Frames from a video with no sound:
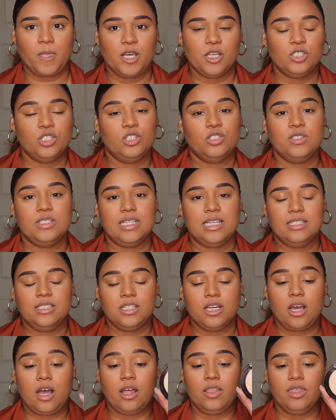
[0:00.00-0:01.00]
So to set
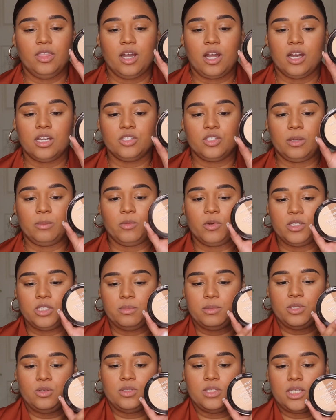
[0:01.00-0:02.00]
the contour, I'm going to
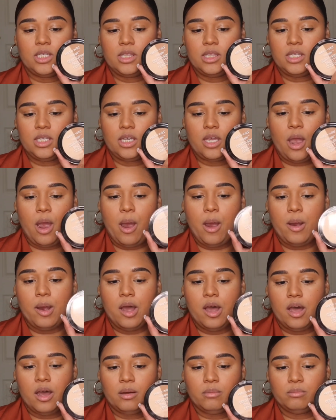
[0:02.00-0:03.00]
be using the
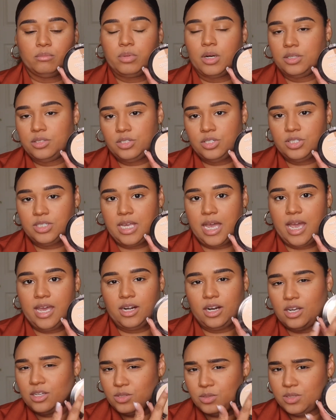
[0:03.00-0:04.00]

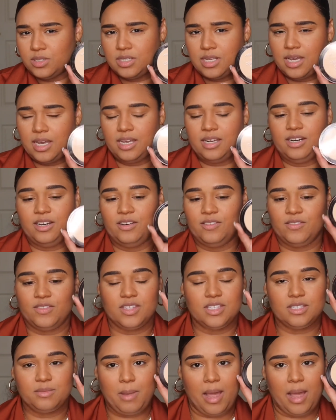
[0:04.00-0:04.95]
contour side of this